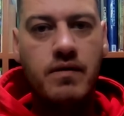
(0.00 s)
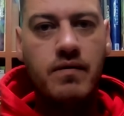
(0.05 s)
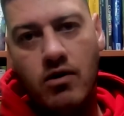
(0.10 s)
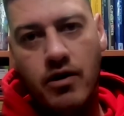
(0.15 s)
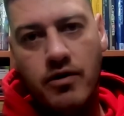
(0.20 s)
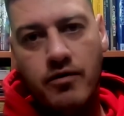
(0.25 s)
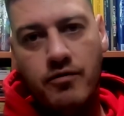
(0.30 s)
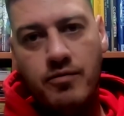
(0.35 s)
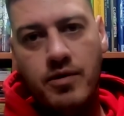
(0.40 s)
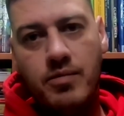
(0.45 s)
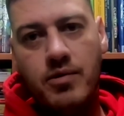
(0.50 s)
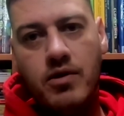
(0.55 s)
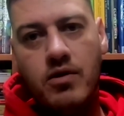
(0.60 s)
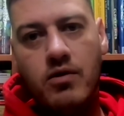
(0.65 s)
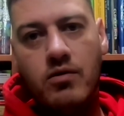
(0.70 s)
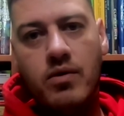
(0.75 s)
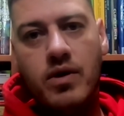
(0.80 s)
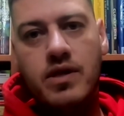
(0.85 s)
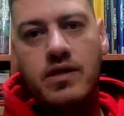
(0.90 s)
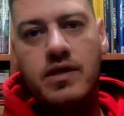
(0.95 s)
A lot of people
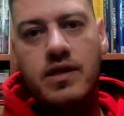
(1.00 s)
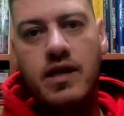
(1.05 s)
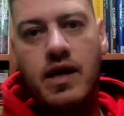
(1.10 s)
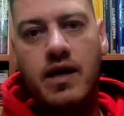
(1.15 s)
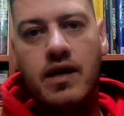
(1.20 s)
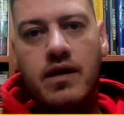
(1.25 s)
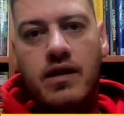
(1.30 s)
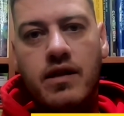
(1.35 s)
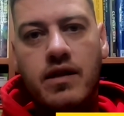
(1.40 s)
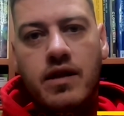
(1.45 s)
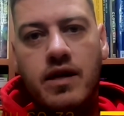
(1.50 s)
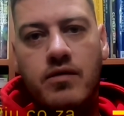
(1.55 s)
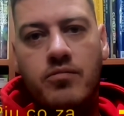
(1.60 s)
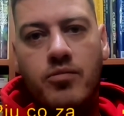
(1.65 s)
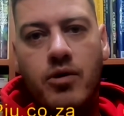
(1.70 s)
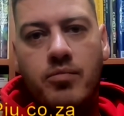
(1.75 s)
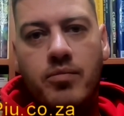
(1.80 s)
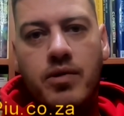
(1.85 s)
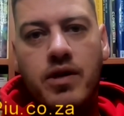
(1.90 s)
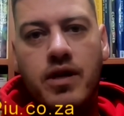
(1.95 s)
always say that
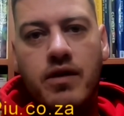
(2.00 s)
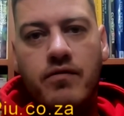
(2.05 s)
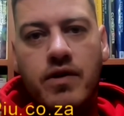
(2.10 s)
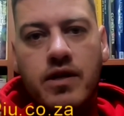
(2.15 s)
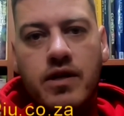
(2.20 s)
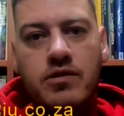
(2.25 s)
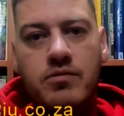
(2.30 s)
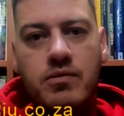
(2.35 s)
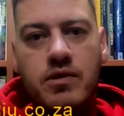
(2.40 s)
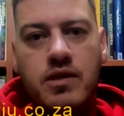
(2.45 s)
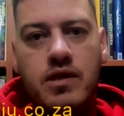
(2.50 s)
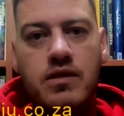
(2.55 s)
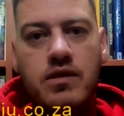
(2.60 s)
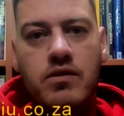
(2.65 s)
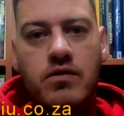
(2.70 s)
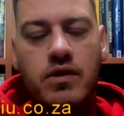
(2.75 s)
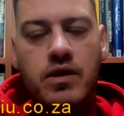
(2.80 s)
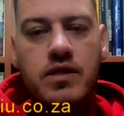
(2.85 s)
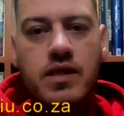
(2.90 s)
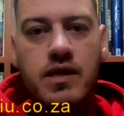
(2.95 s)
property investment is
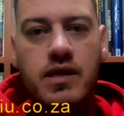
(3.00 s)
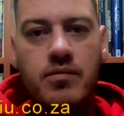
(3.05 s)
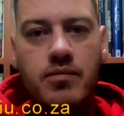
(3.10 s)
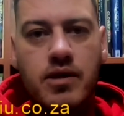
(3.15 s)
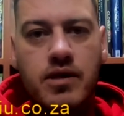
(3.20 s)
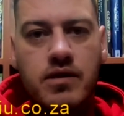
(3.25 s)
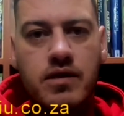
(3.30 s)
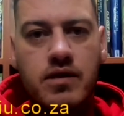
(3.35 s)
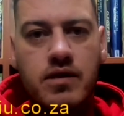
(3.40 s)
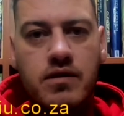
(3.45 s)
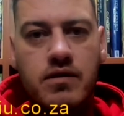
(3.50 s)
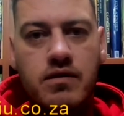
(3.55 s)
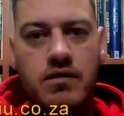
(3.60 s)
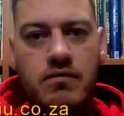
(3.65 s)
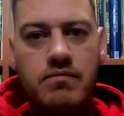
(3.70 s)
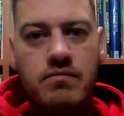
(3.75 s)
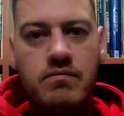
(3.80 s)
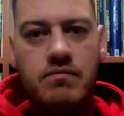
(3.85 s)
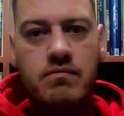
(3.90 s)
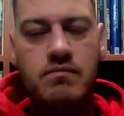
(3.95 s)
a risky
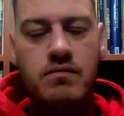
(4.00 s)
business.